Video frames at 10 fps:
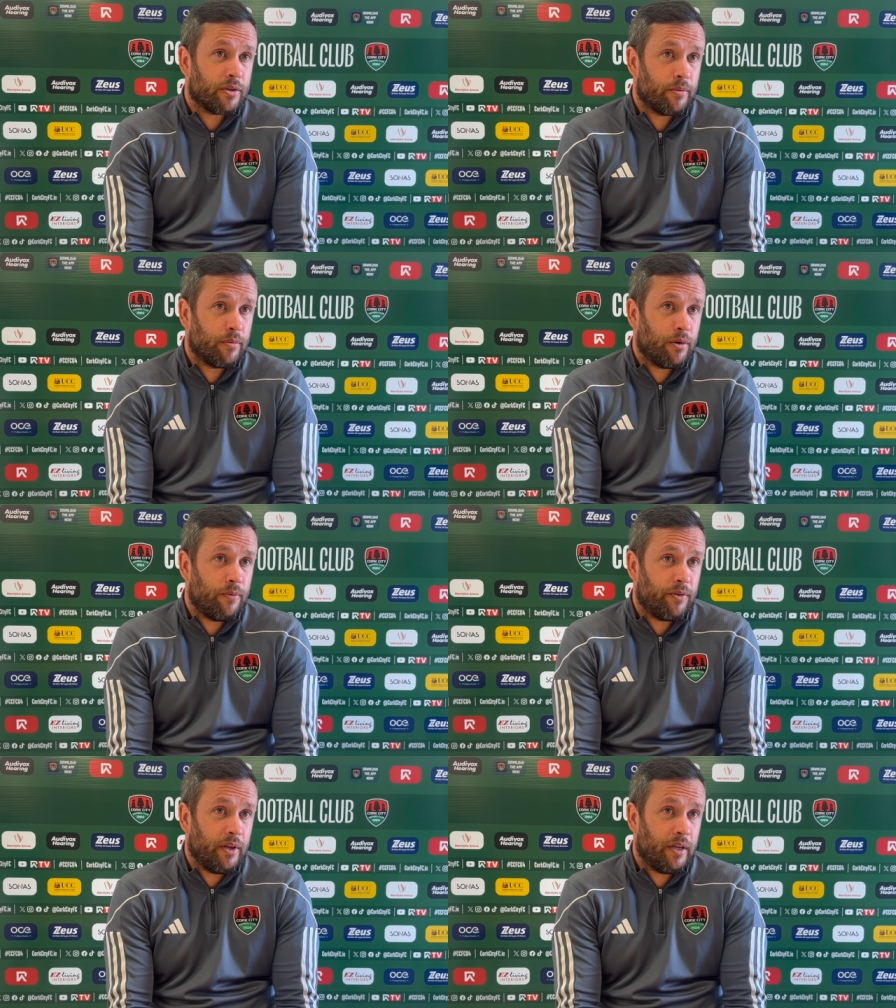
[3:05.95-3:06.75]
But we're
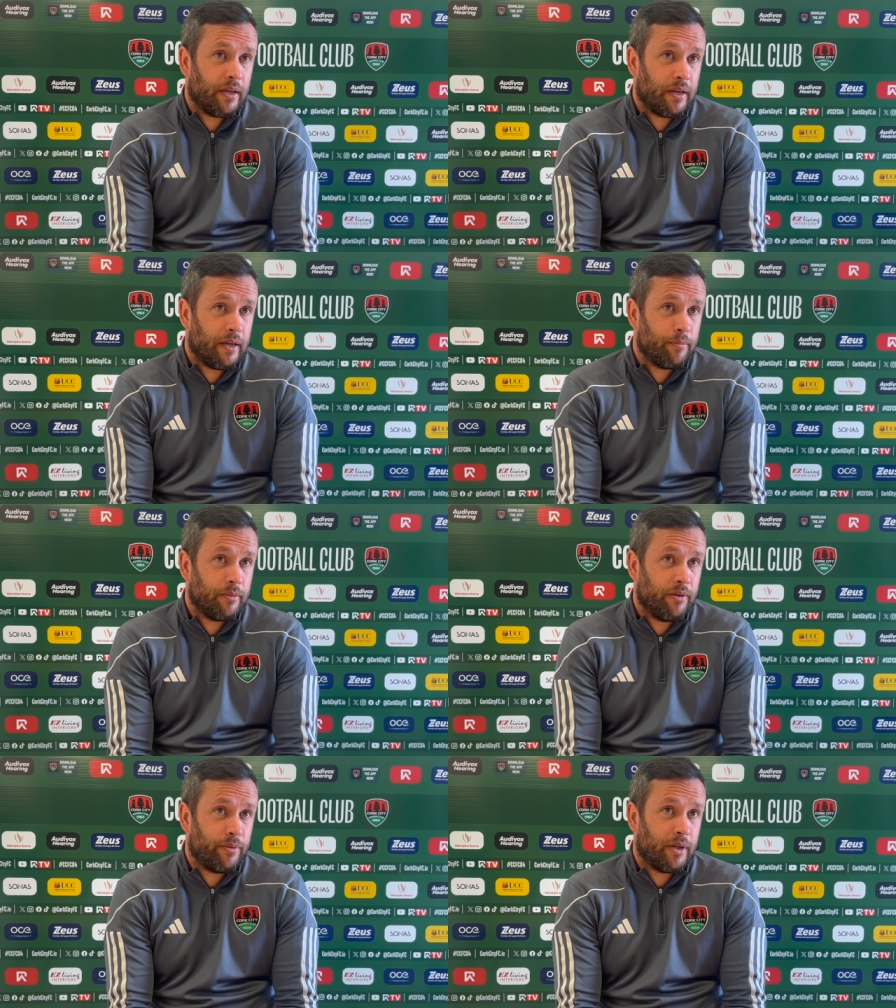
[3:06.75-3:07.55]
hopefully,
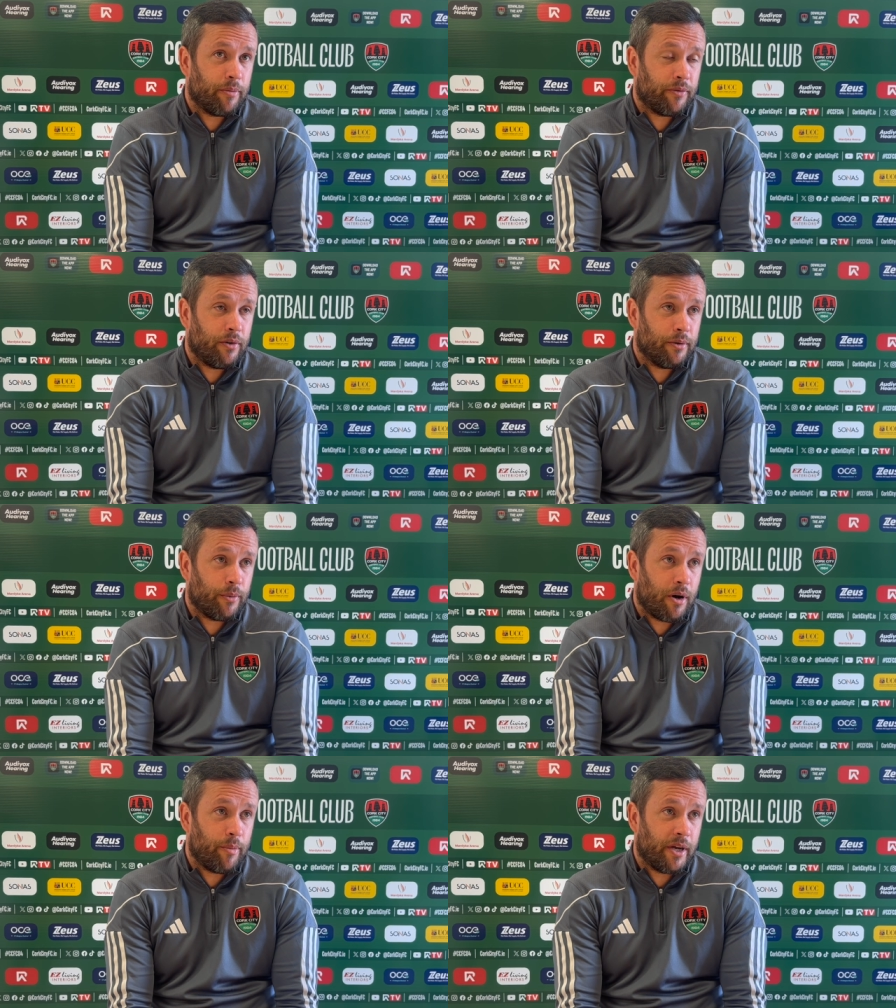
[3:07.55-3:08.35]
if we can perform to
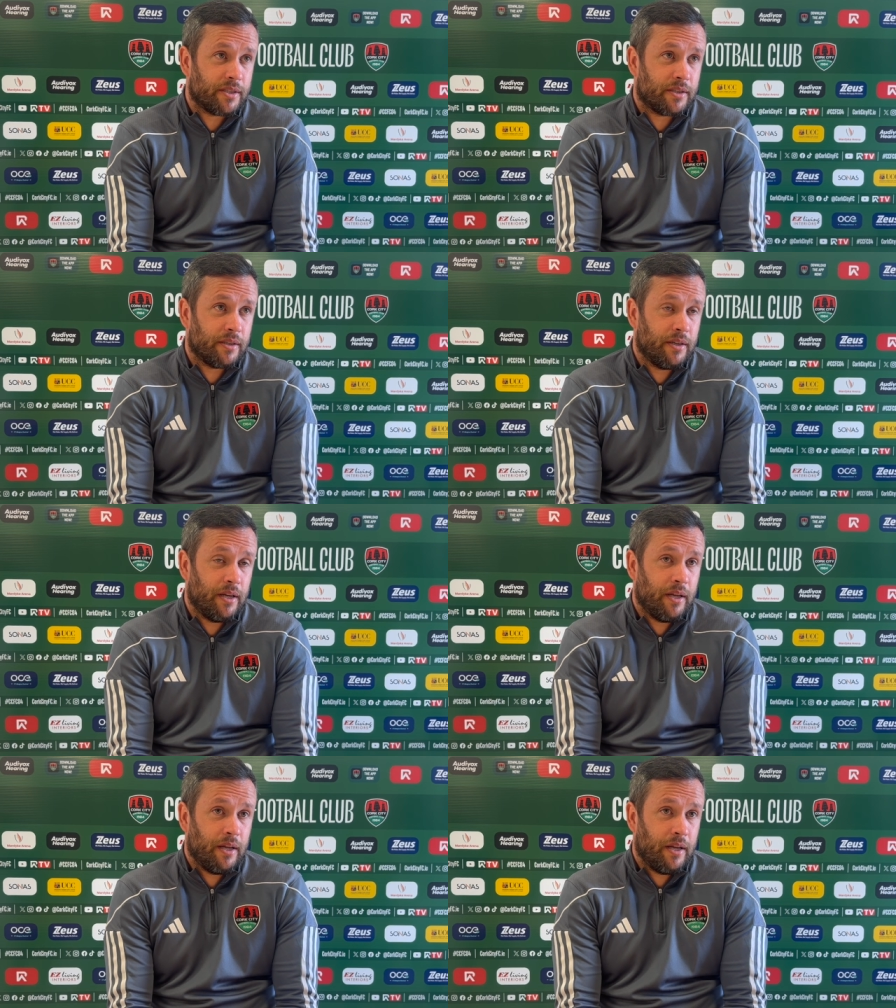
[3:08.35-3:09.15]
our best
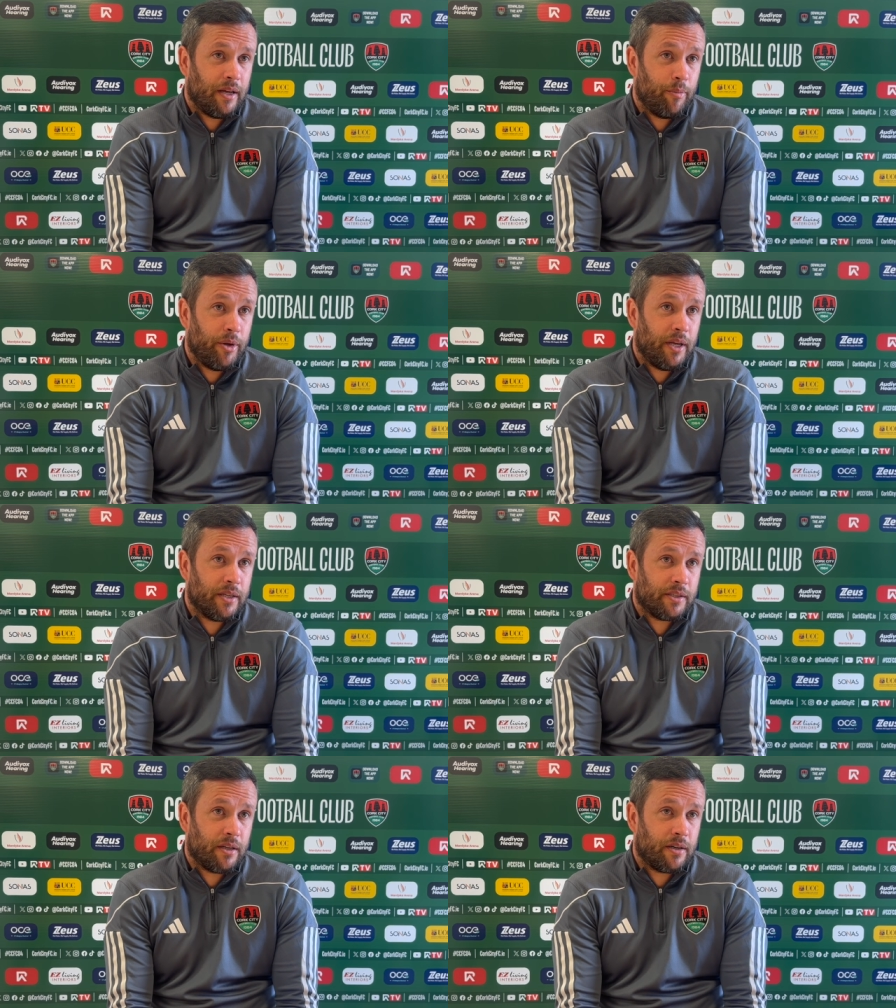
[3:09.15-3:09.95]
and be
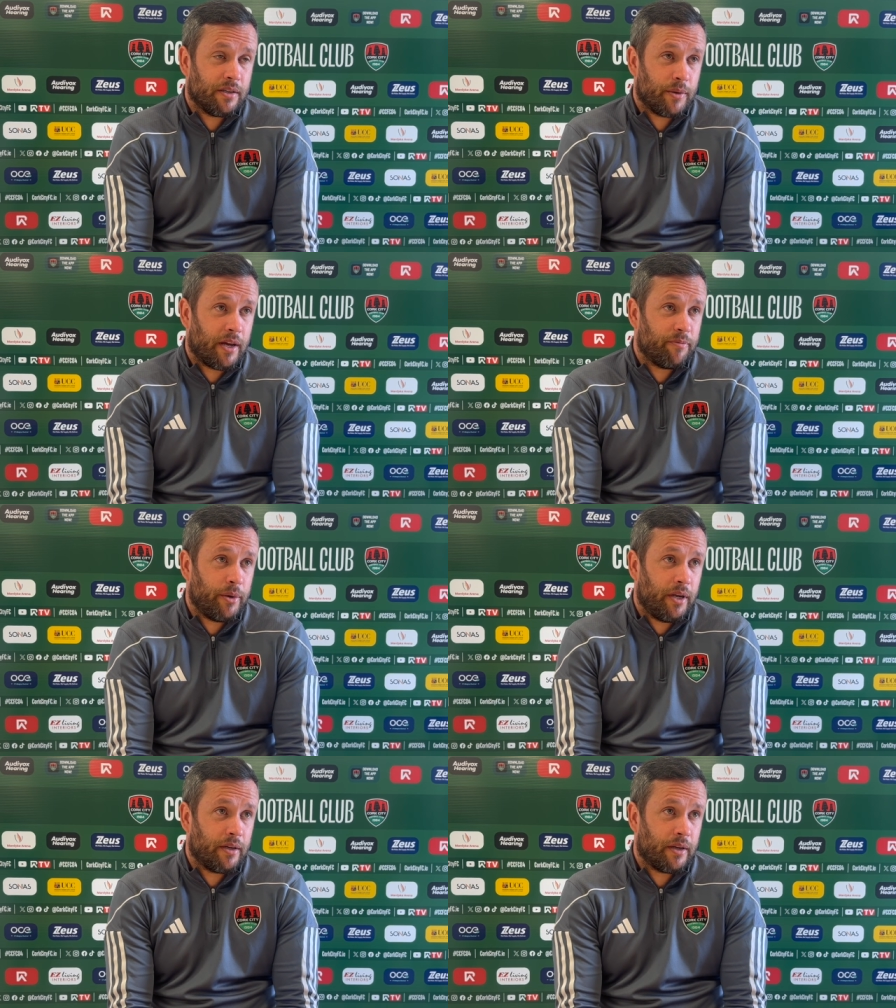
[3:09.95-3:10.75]
as solid as we have
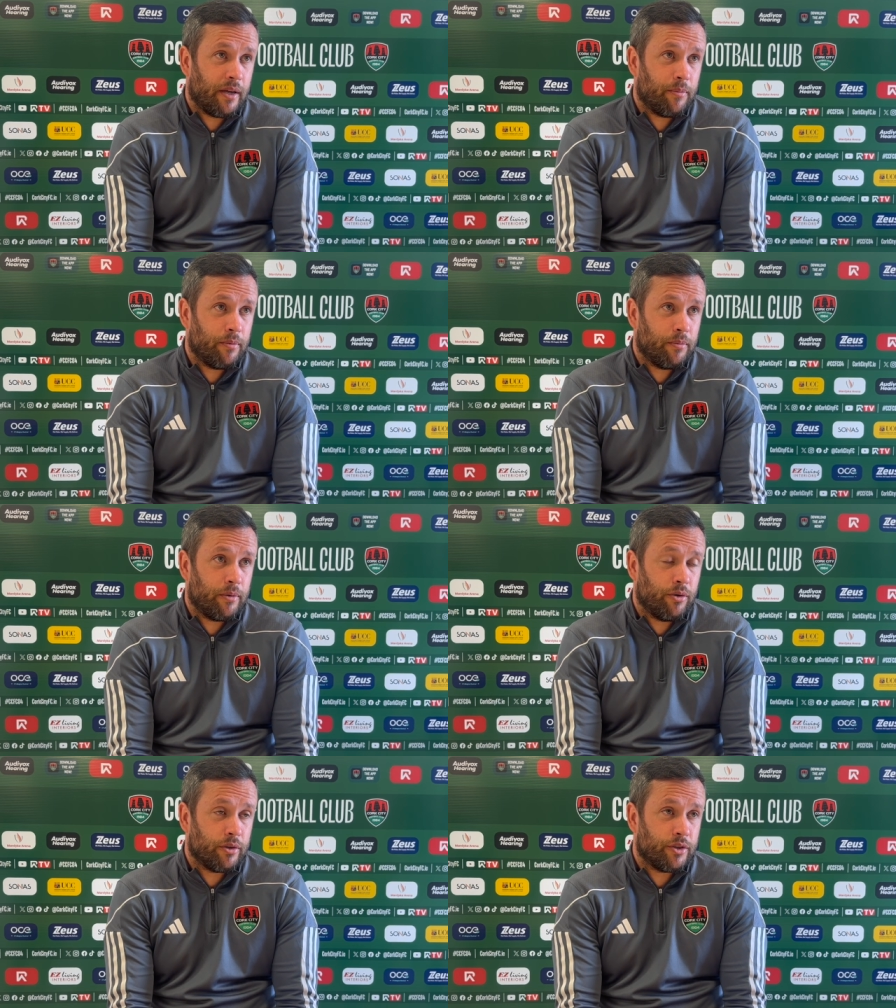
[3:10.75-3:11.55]
been, we're
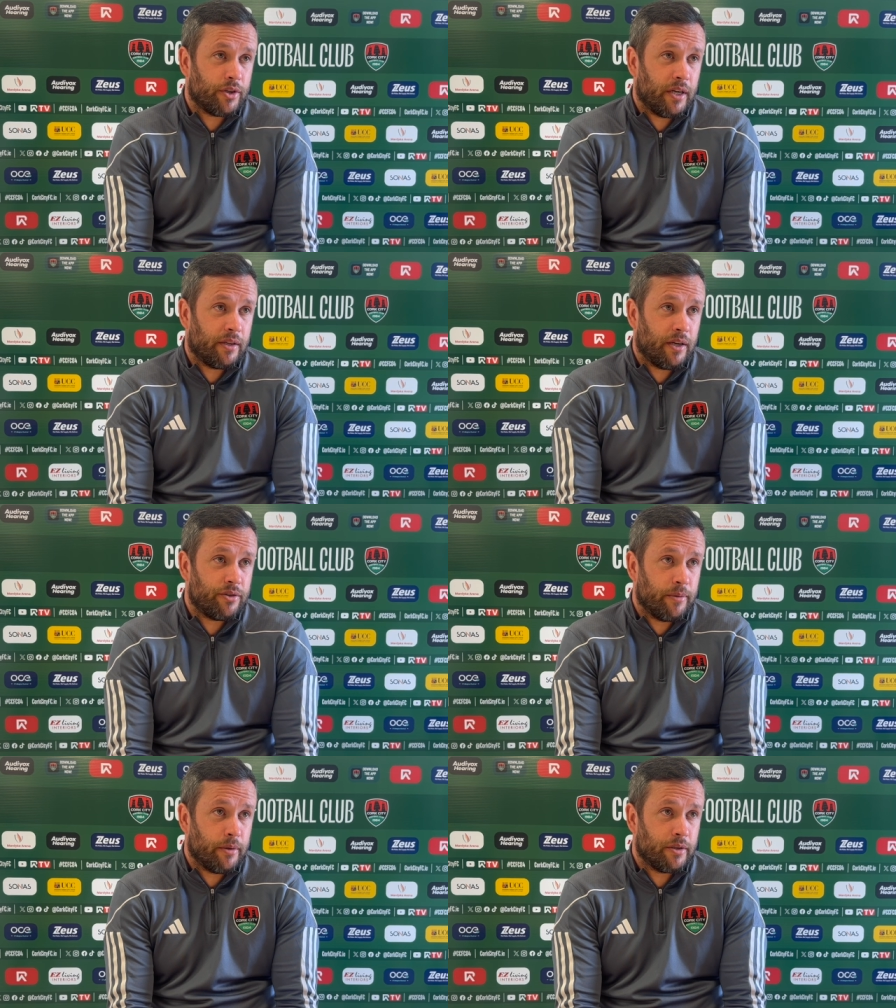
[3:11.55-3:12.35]
looking to try and take
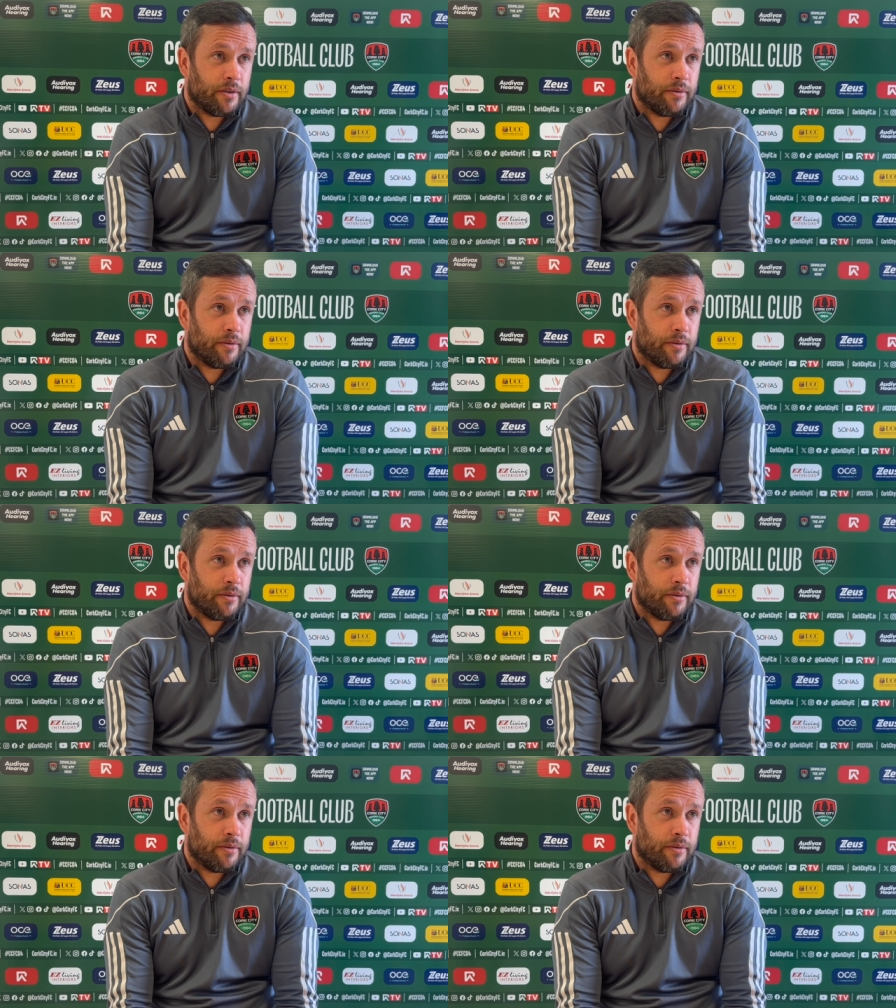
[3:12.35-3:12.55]
3 points.